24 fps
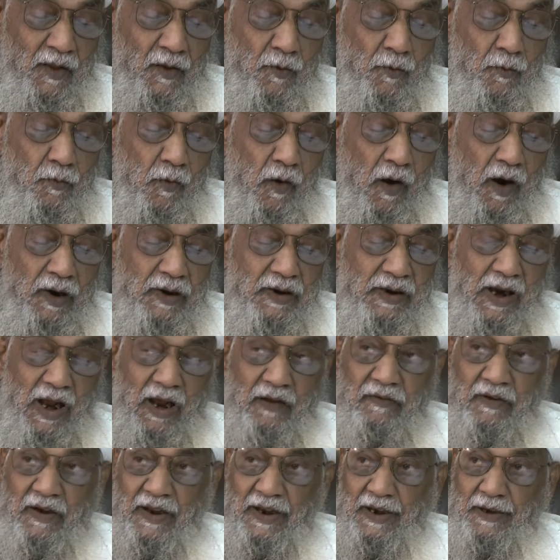what
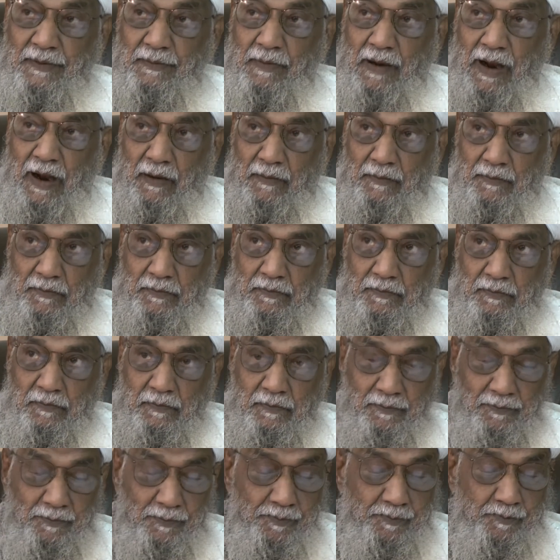our Imam,
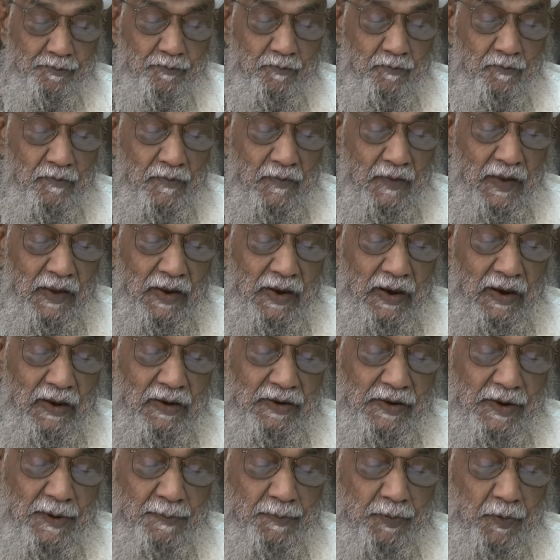
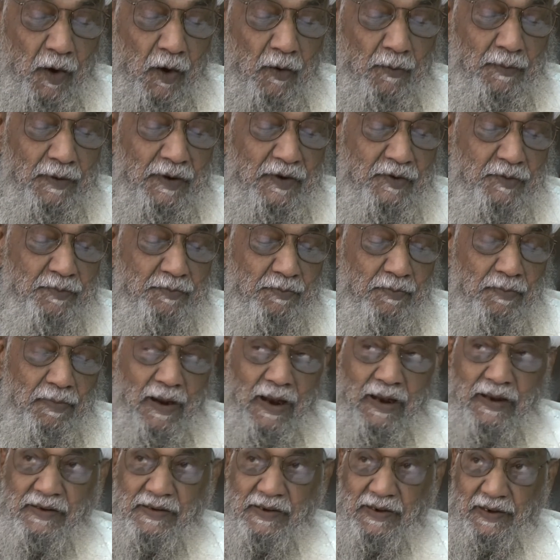the Promised
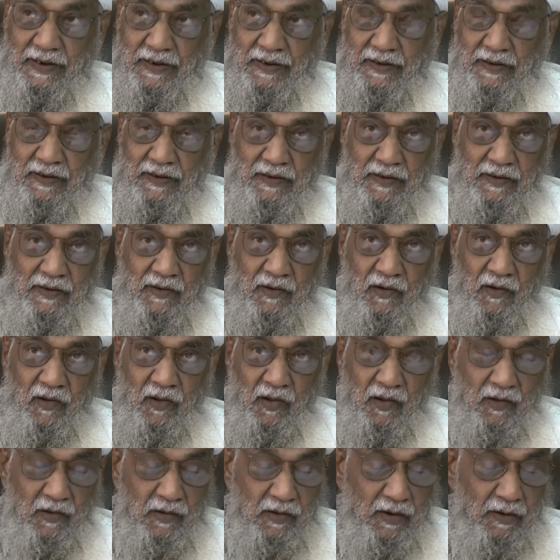Mahdi,
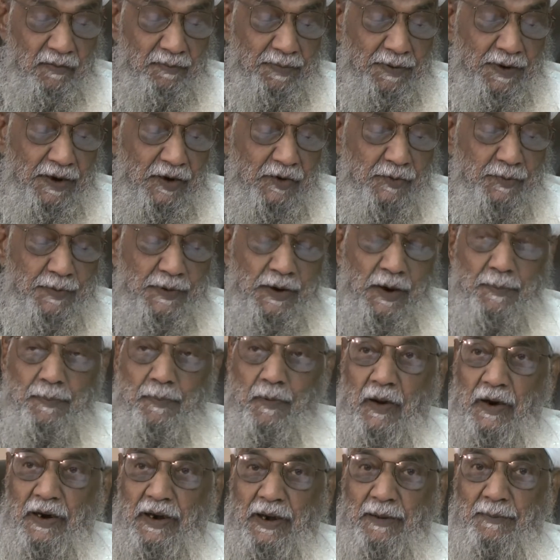peace be
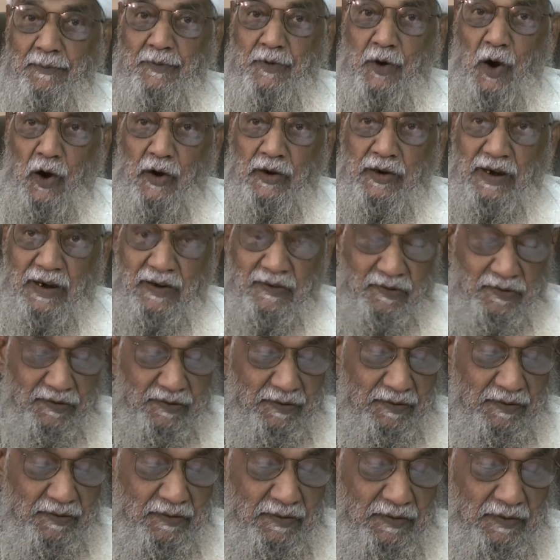upon him, taught us.
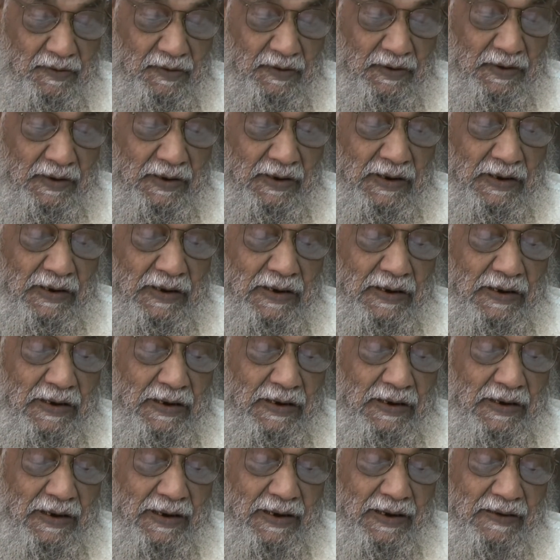
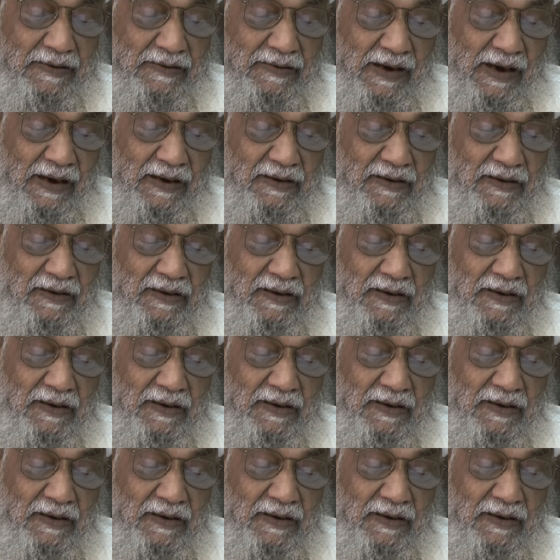He said